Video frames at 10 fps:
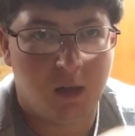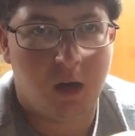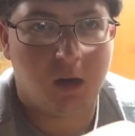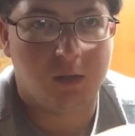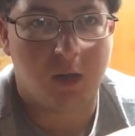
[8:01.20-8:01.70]

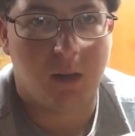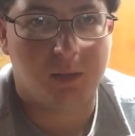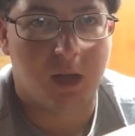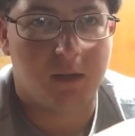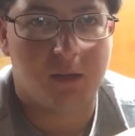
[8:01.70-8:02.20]
on drop
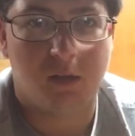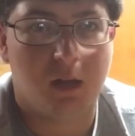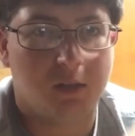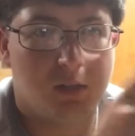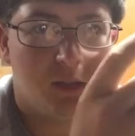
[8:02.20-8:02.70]
shot. They're
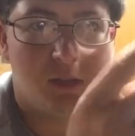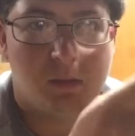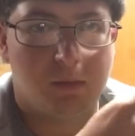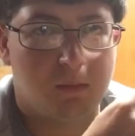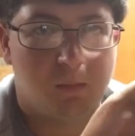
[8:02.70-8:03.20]
not just
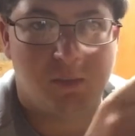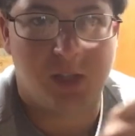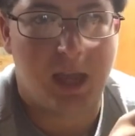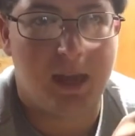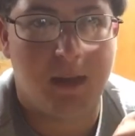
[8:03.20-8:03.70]

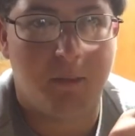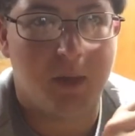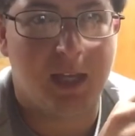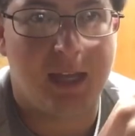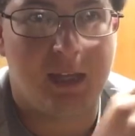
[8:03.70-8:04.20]
shad
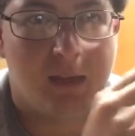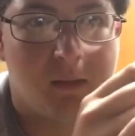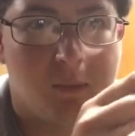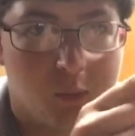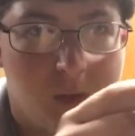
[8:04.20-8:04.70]
imitating
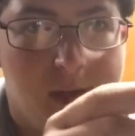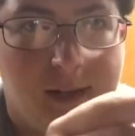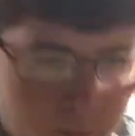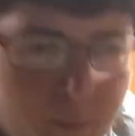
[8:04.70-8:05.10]
rig.